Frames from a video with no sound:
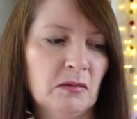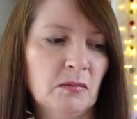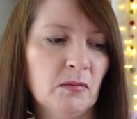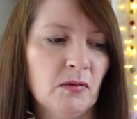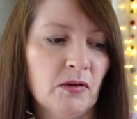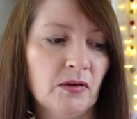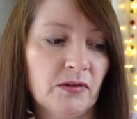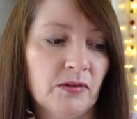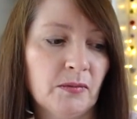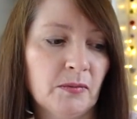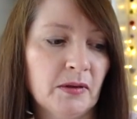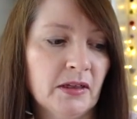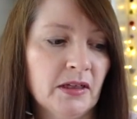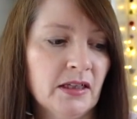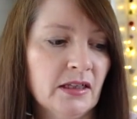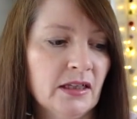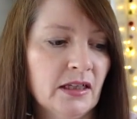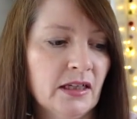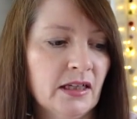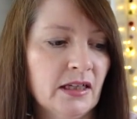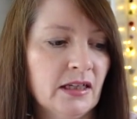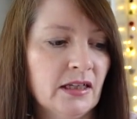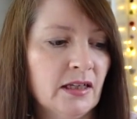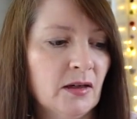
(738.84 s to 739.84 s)
possibly,
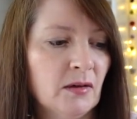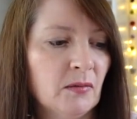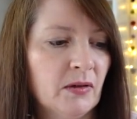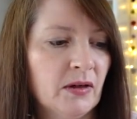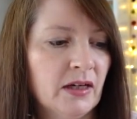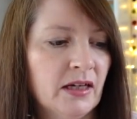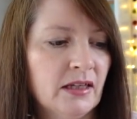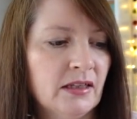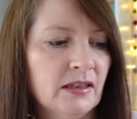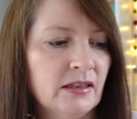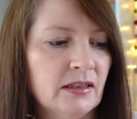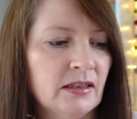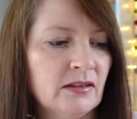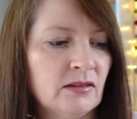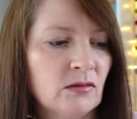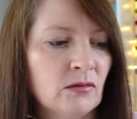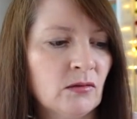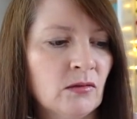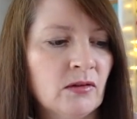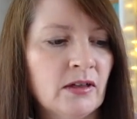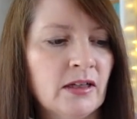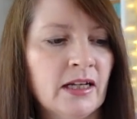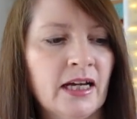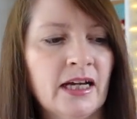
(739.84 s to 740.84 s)
knitwear. It's
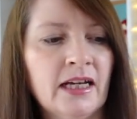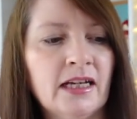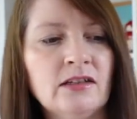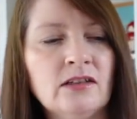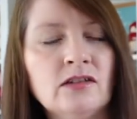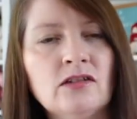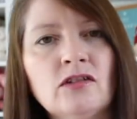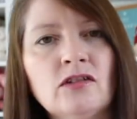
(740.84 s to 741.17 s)
Orland